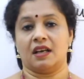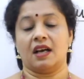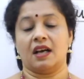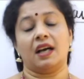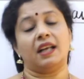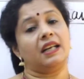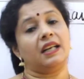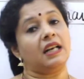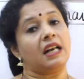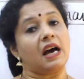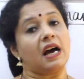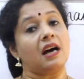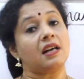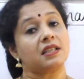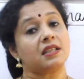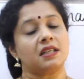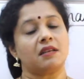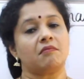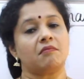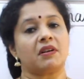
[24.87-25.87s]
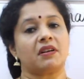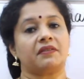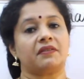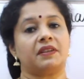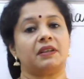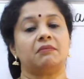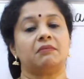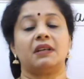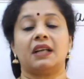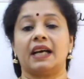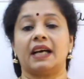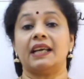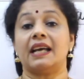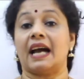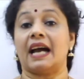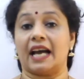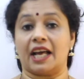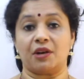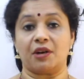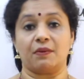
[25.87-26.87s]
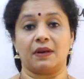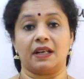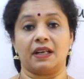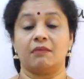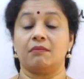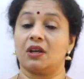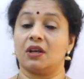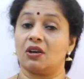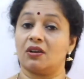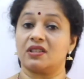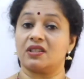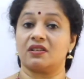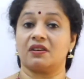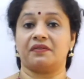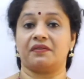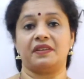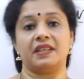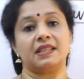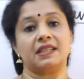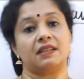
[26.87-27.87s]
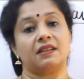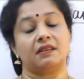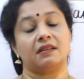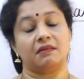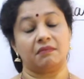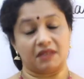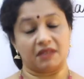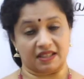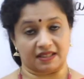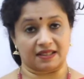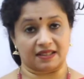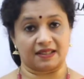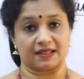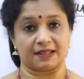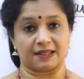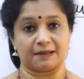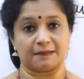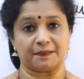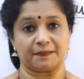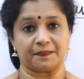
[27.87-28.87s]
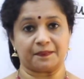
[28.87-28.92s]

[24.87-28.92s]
and a large number of them die annually because of this disease.